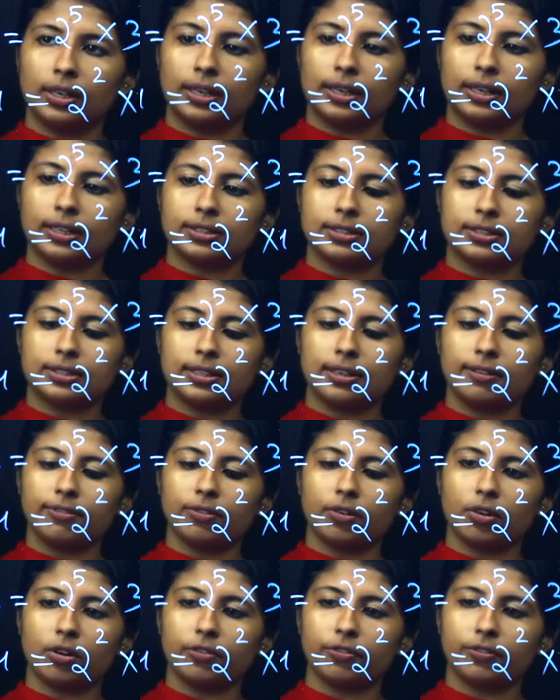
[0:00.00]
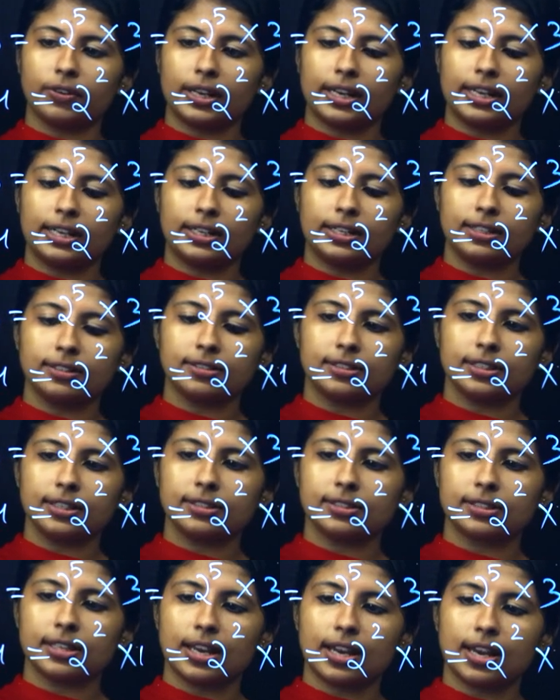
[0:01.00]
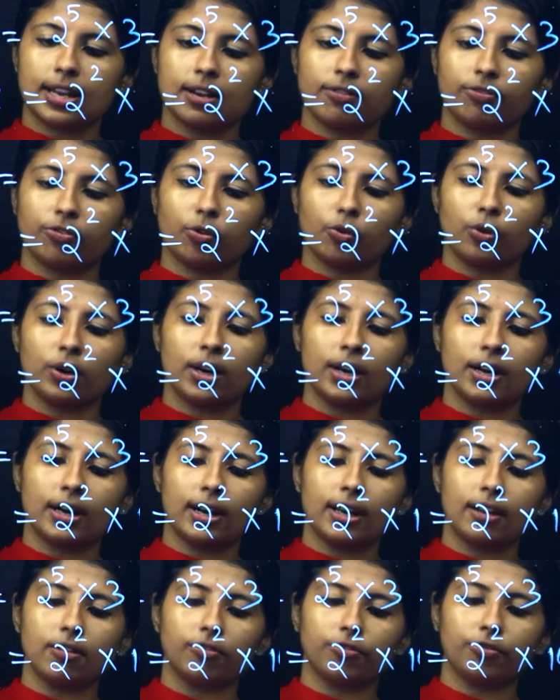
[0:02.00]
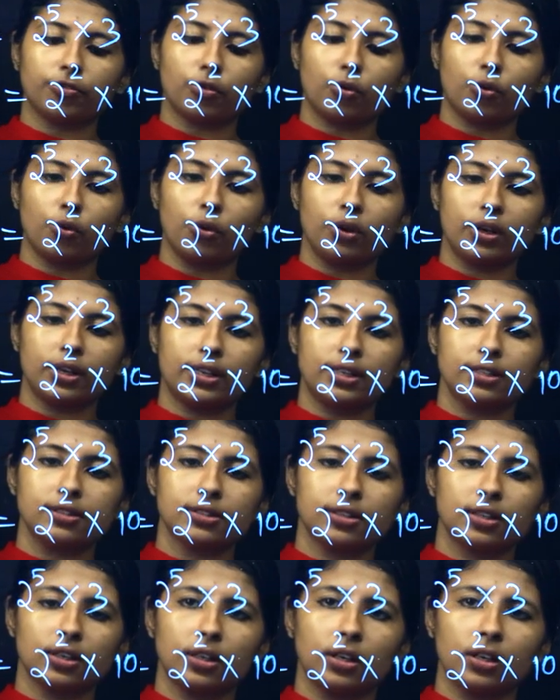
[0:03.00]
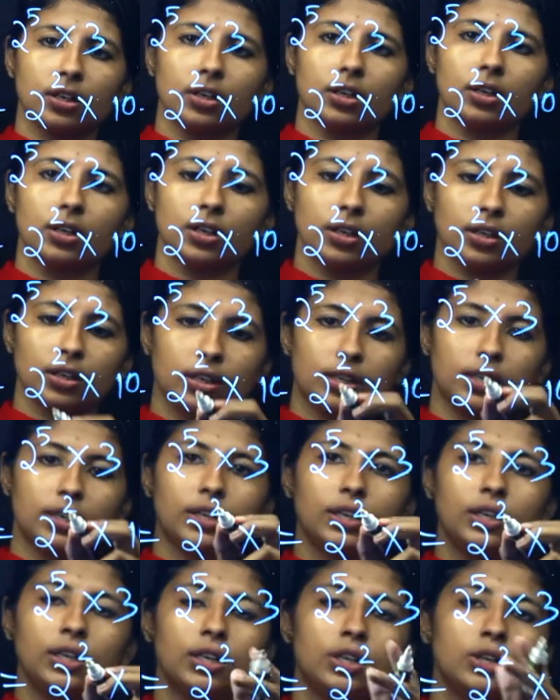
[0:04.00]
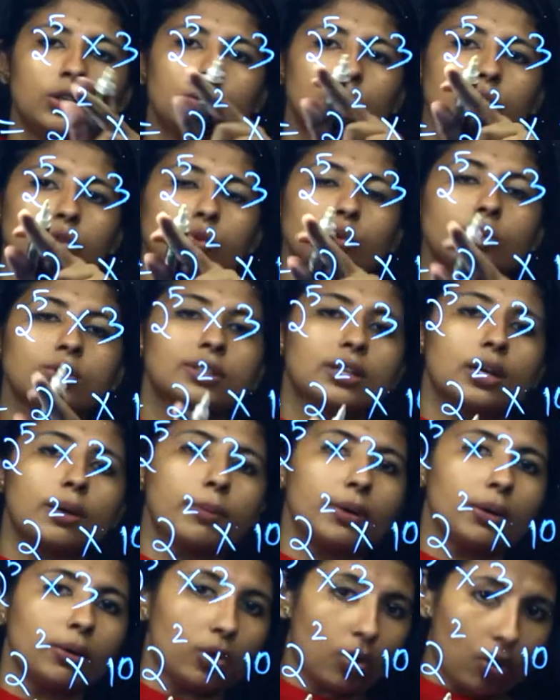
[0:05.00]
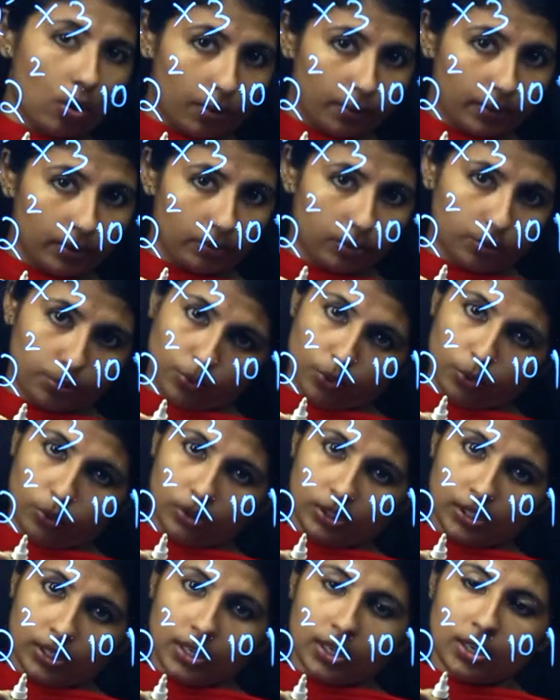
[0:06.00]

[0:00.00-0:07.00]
HCF of 96 and 404 is here 2 is coming common to both.